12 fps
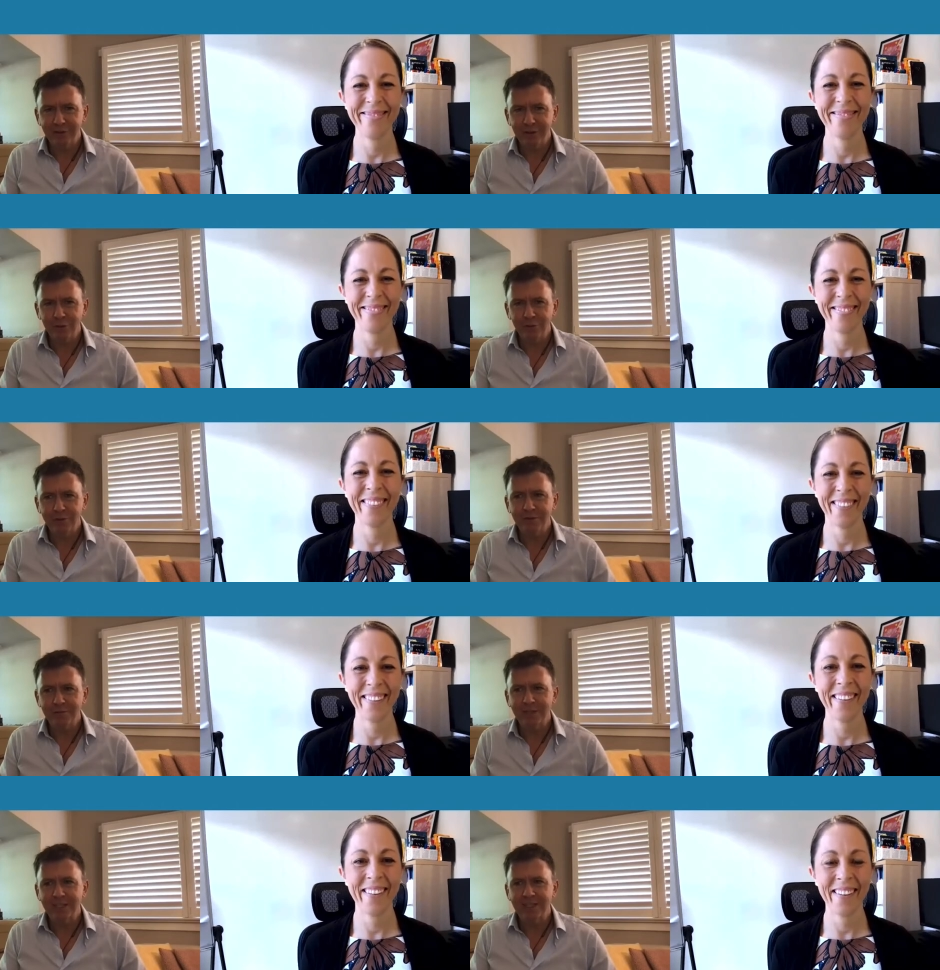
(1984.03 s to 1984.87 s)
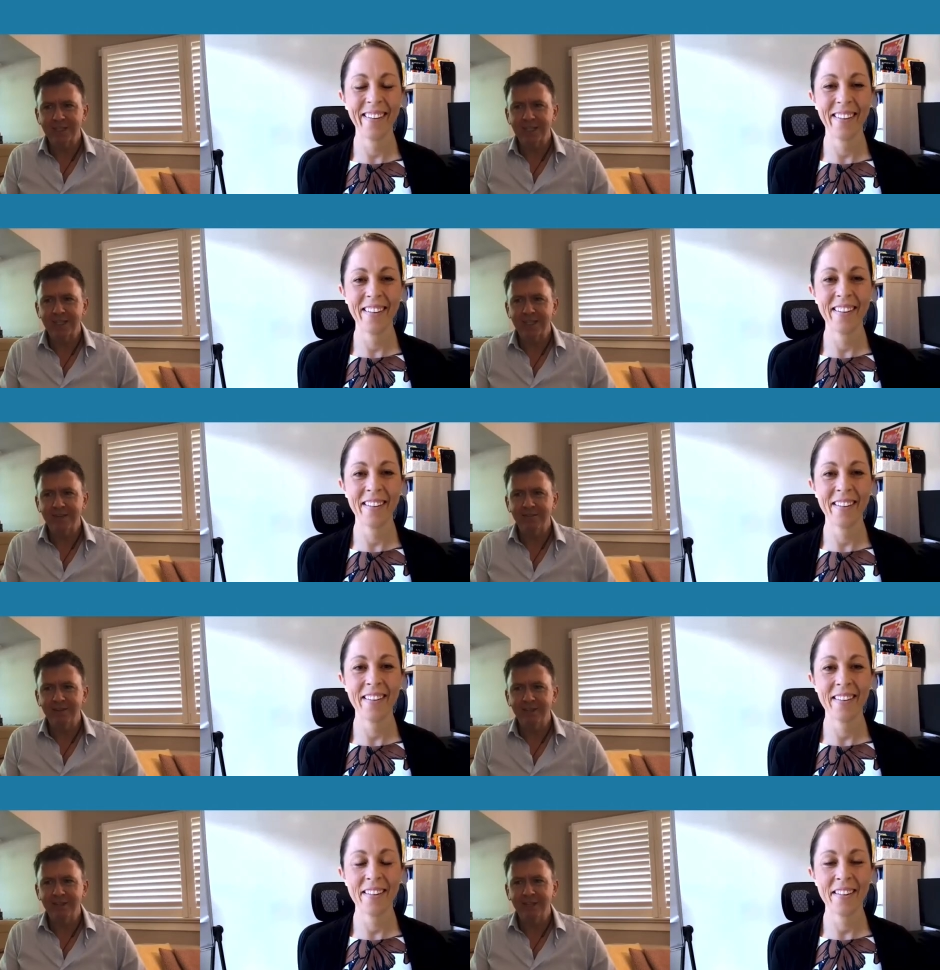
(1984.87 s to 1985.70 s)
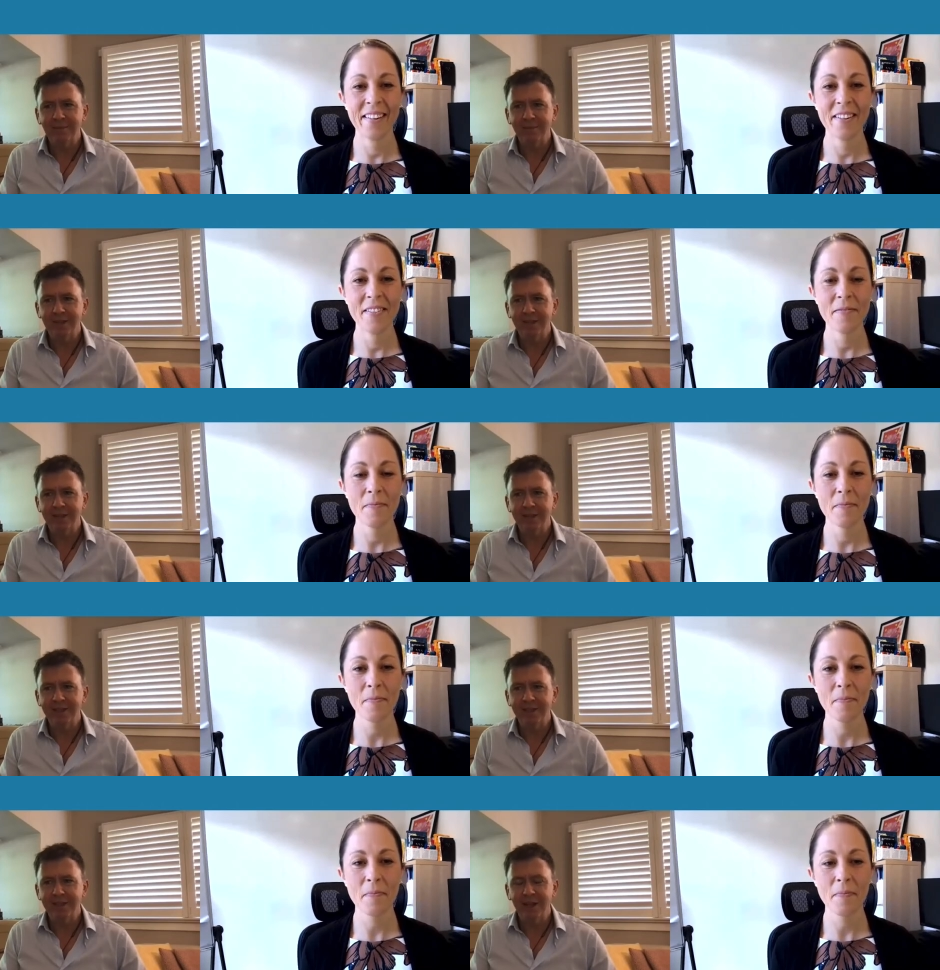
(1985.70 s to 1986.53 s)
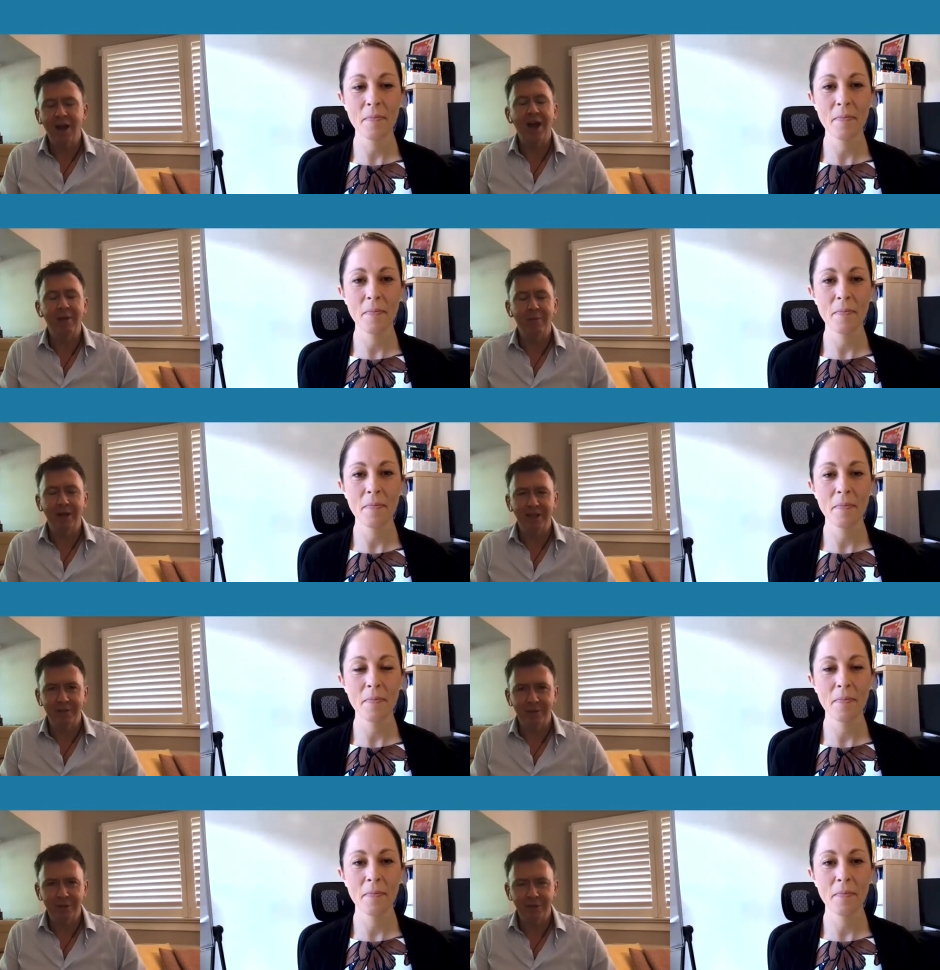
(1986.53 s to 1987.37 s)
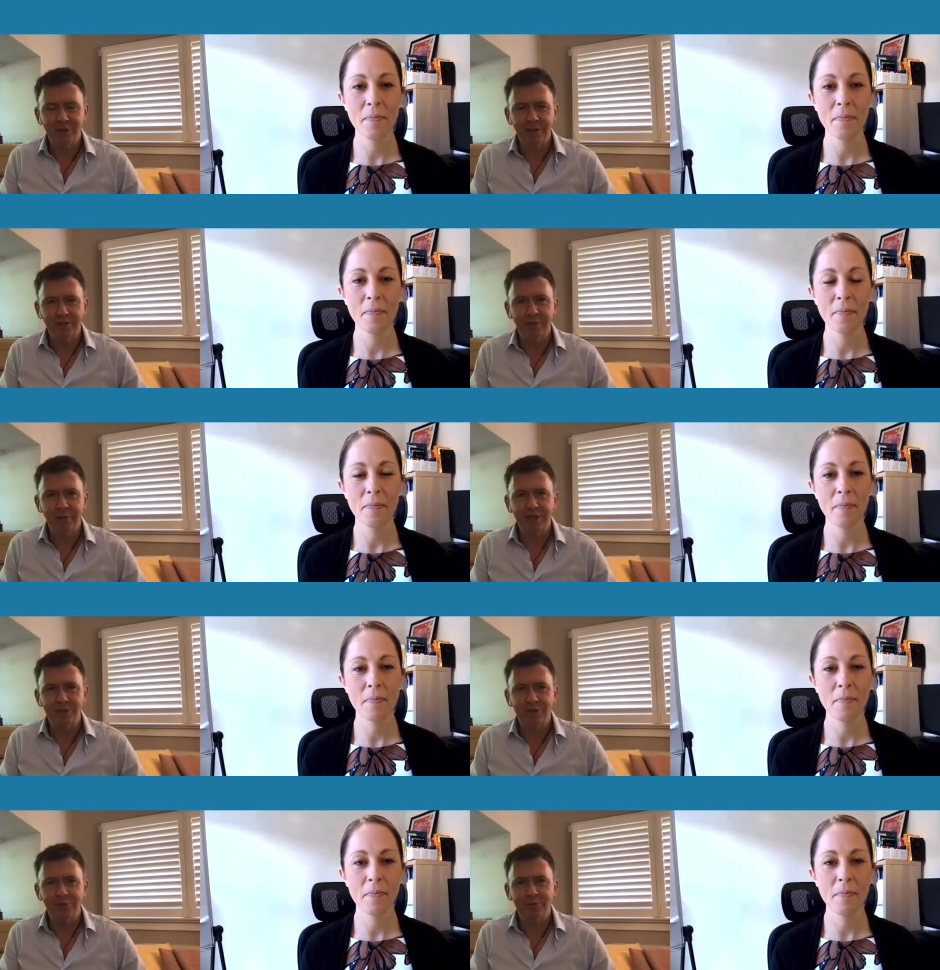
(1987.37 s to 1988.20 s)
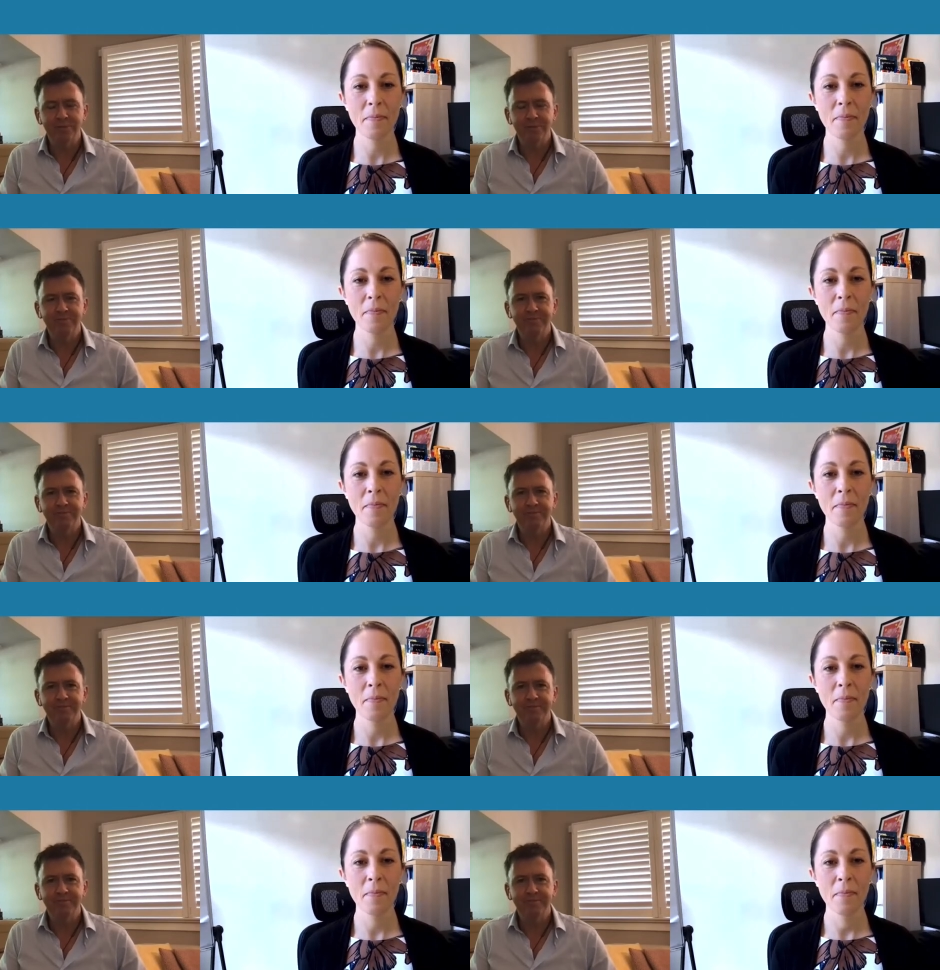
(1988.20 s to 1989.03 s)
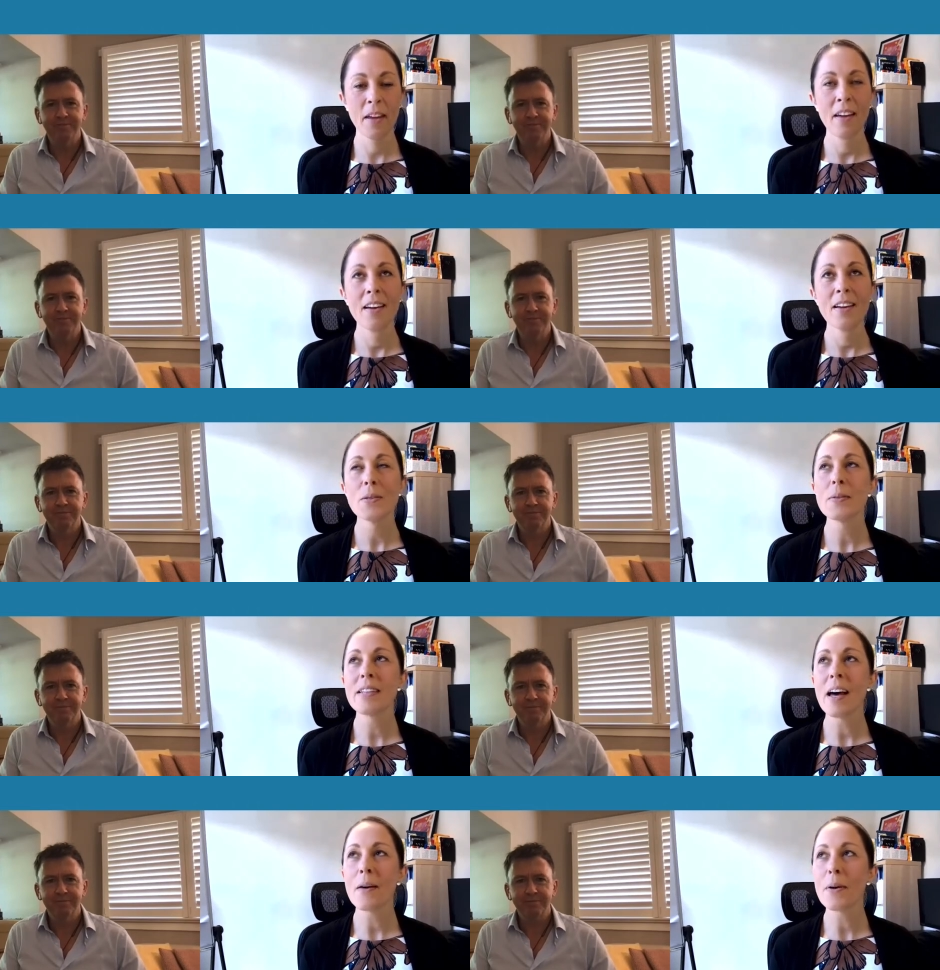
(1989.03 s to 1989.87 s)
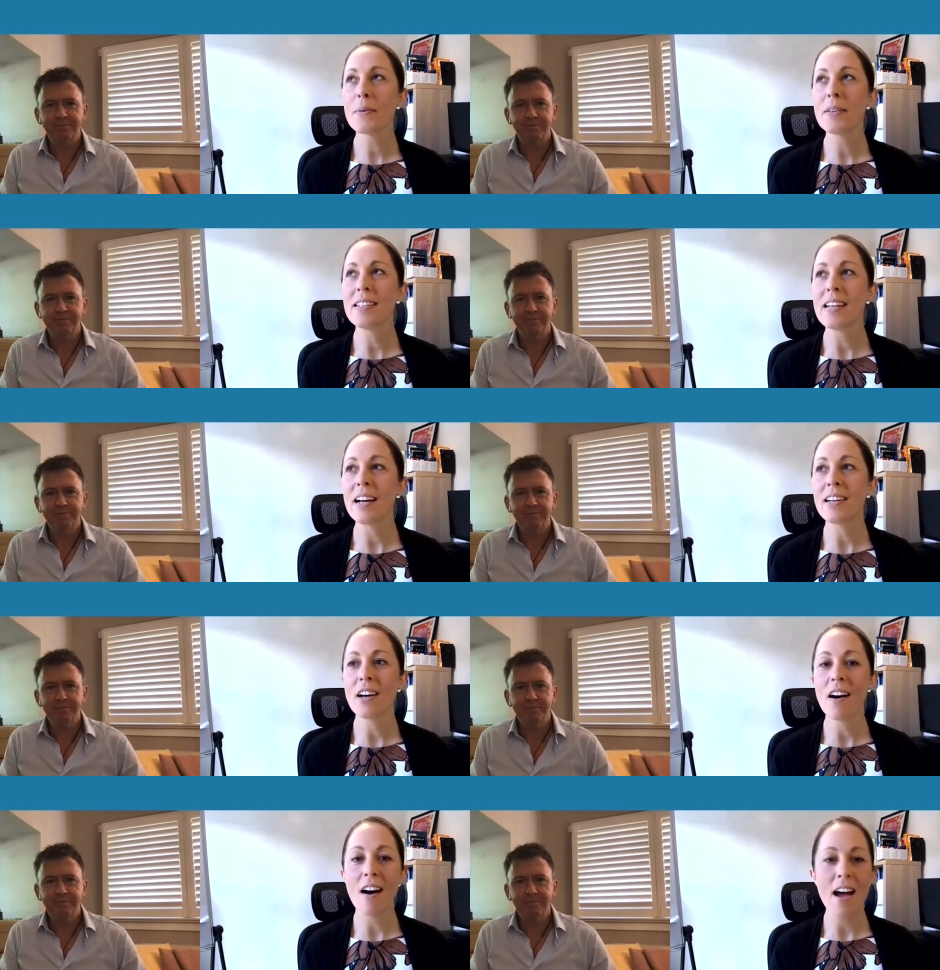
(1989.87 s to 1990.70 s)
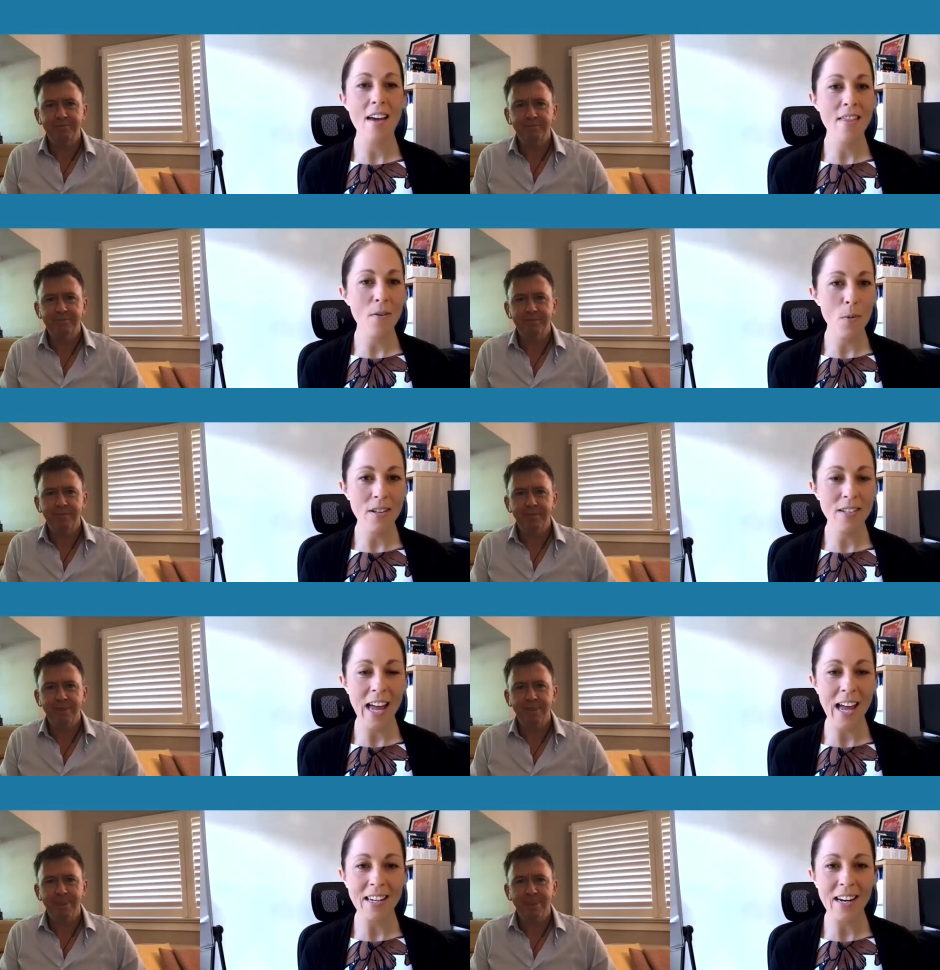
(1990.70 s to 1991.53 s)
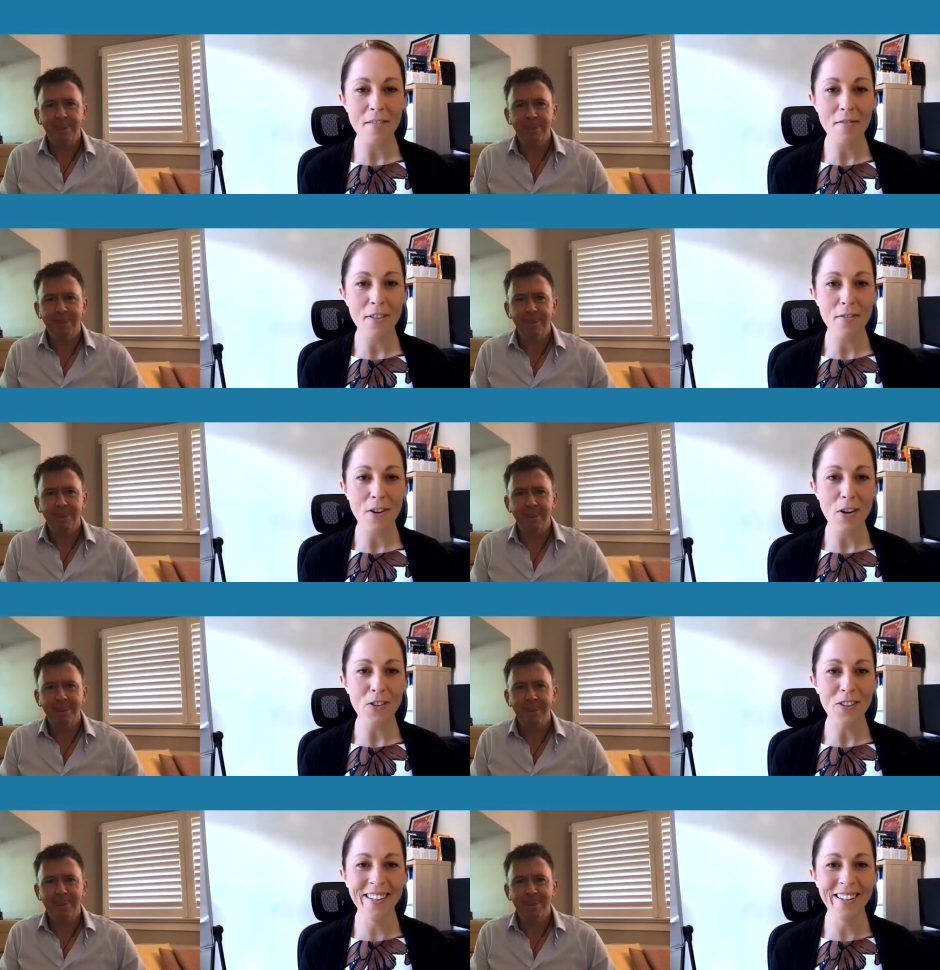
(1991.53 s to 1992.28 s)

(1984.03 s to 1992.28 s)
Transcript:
Speaker 1: it's difficult, but uh, can be, you know, I believe can be transformational.
Speaker 2: So is that where we start to hire the worst candidate for the role?